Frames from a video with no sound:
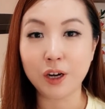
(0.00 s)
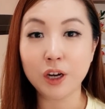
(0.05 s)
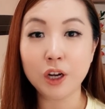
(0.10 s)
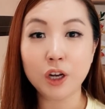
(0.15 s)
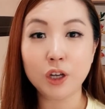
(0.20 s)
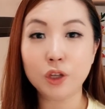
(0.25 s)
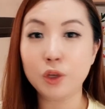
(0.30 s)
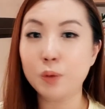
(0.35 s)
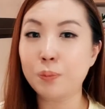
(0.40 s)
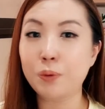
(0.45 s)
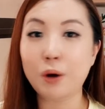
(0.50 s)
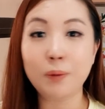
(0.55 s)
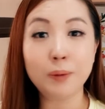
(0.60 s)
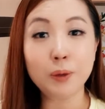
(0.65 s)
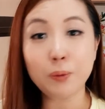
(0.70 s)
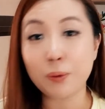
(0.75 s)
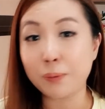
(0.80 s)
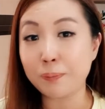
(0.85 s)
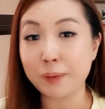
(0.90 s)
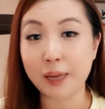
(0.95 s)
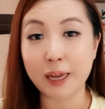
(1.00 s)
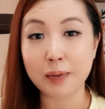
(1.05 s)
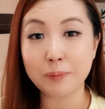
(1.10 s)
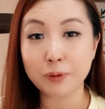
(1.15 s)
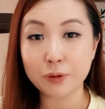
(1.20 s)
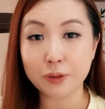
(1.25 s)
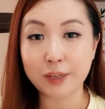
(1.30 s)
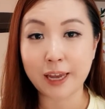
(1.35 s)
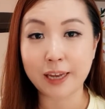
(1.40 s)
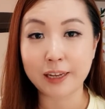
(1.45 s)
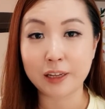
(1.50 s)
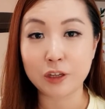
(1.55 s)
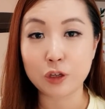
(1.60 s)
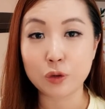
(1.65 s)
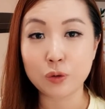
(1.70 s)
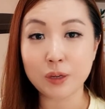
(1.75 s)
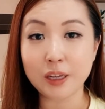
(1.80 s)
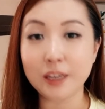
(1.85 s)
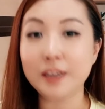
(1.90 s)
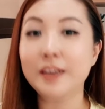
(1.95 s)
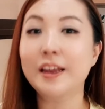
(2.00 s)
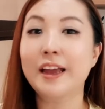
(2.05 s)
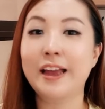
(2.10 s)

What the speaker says: you probably won't be able to get the unit